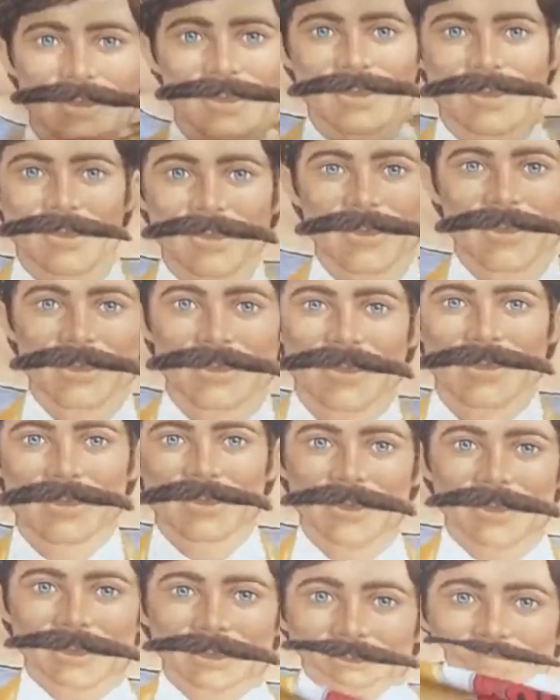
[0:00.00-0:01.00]
funny. I
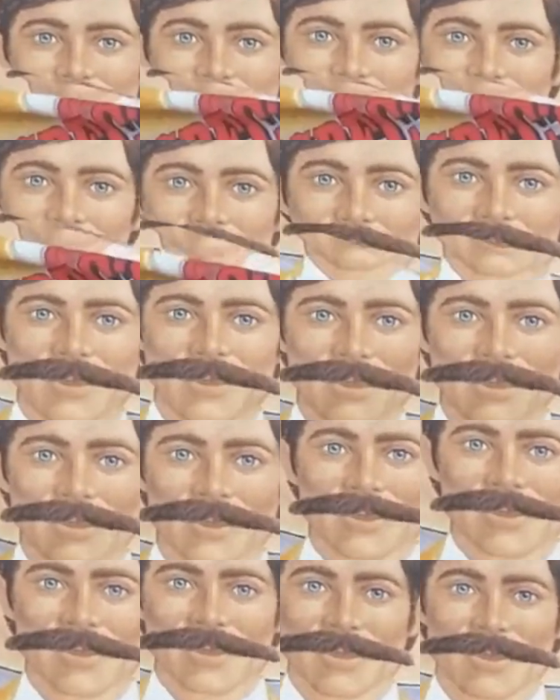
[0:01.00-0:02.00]
hate this shirt.
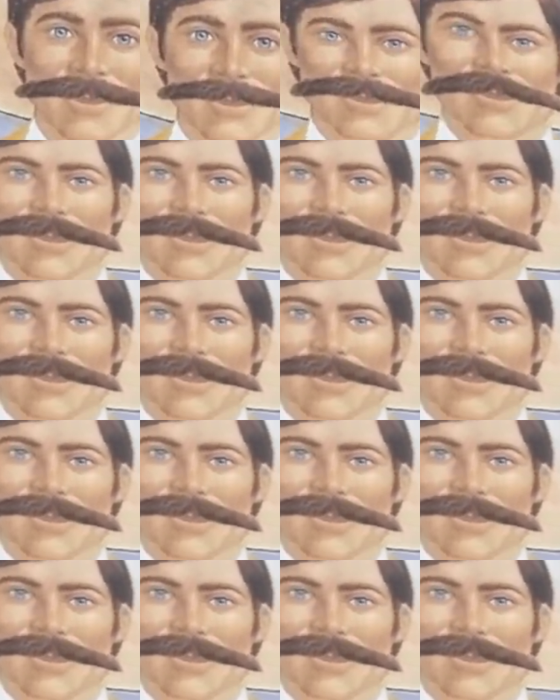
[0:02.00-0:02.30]
It's just for